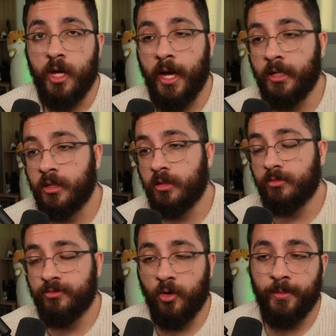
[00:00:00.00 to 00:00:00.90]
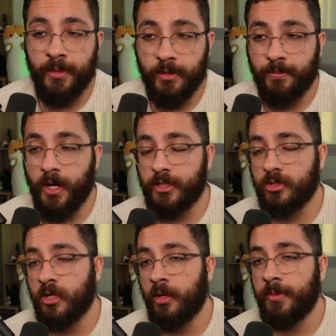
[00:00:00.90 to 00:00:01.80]
And for me, the price
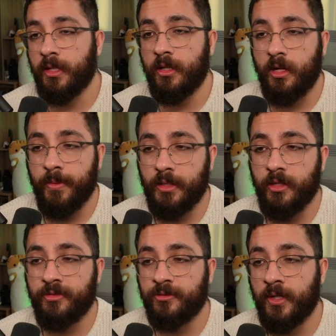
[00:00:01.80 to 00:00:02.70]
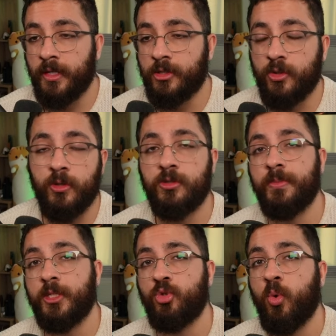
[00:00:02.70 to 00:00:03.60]
is going to be a little bit different. It's going to
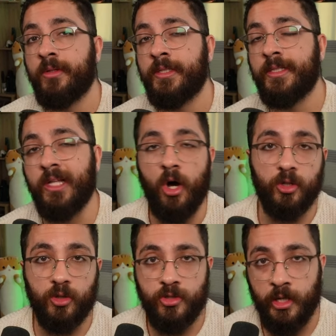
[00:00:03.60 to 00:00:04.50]
be $20.